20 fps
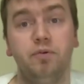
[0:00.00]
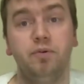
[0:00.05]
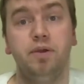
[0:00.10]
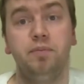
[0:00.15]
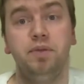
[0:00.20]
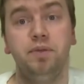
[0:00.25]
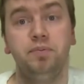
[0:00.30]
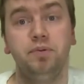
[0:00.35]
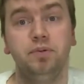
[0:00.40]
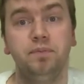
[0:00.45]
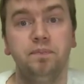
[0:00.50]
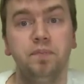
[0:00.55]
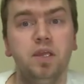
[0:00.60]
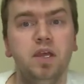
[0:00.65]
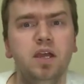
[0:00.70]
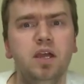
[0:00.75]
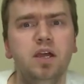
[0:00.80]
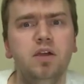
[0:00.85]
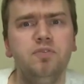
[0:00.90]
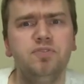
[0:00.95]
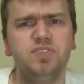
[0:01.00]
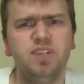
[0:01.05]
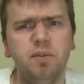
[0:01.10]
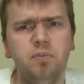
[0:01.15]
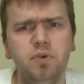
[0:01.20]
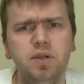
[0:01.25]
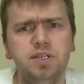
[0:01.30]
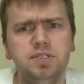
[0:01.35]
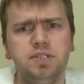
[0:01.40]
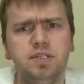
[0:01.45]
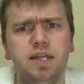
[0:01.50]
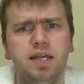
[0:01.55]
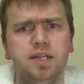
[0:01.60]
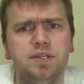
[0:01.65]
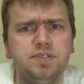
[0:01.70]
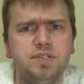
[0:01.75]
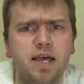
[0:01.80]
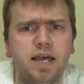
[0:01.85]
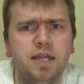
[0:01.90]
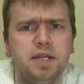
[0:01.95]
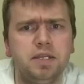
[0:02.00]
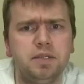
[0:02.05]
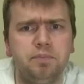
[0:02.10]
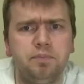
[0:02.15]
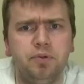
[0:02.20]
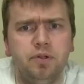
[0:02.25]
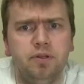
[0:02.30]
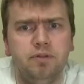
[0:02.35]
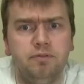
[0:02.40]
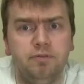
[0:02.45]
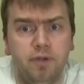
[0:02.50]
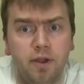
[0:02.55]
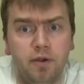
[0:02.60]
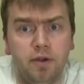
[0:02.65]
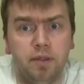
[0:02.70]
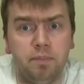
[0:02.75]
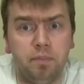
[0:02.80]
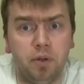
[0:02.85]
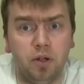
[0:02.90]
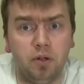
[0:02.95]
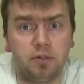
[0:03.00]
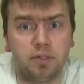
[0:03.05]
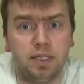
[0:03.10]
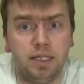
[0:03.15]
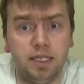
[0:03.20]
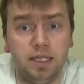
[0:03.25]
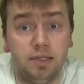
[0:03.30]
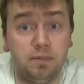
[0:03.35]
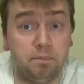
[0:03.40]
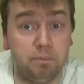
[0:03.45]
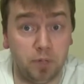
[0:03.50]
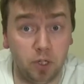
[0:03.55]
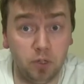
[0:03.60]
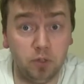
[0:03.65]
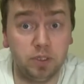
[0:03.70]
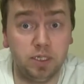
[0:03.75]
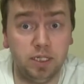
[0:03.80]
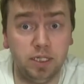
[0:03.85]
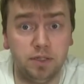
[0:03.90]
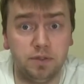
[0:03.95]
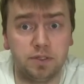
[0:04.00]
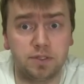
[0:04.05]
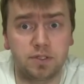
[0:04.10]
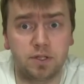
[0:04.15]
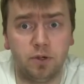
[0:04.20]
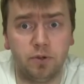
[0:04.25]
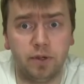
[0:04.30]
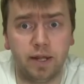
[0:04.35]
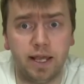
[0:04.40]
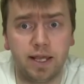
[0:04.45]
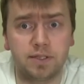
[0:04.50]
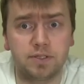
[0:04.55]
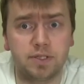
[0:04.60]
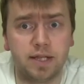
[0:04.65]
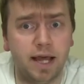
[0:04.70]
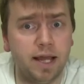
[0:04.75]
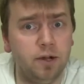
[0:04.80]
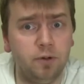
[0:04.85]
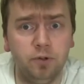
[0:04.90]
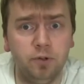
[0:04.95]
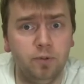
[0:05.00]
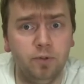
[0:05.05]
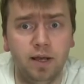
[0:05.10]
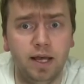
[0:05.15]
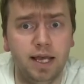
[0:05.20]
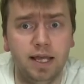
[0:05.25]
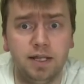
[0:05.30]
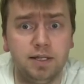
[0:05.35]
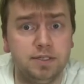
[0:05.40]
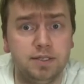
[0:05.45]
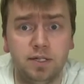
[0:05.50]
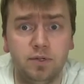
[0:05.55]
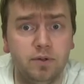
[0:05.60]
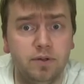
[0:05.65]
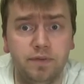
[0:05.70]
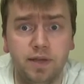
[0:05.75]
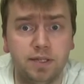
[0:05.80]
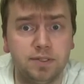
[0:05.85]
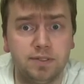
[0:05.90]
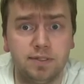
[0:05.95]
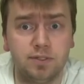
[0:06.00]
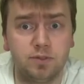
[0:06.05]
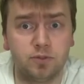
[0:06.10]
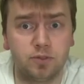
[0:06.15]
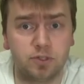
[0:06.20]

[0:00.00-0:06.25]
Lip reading: of the way people, for some reason they decided to put in very bulky in this codex. I don't know why, because they don't have access